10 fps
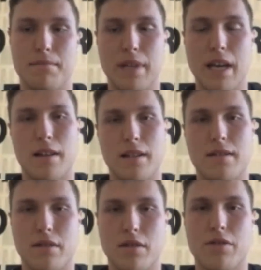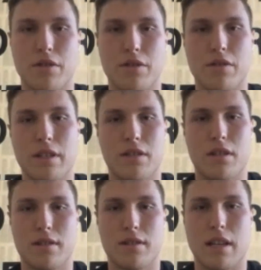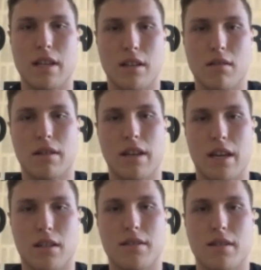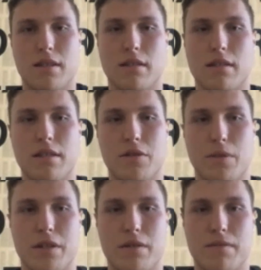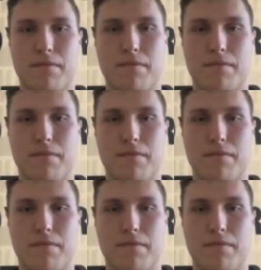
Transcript: yeah, they're doing as good as they can considering the situation.